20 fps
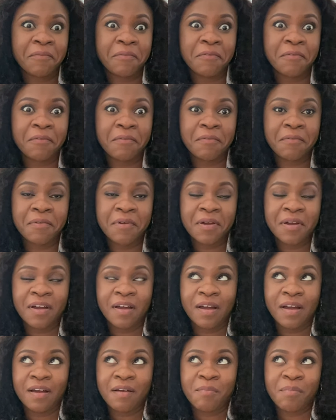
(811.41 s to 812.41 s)
Ooh,
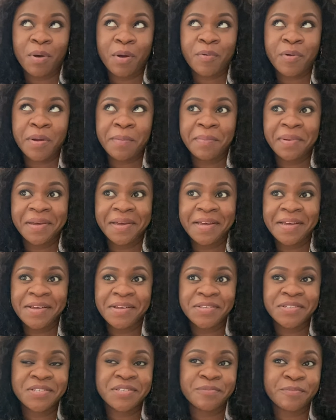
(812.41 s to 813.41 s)
Balram
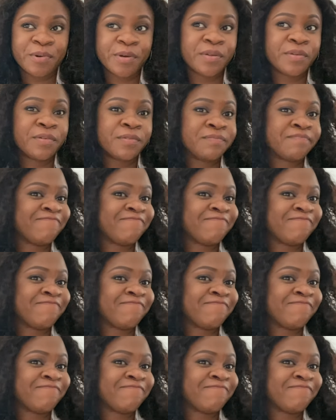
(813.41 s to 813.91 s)
is one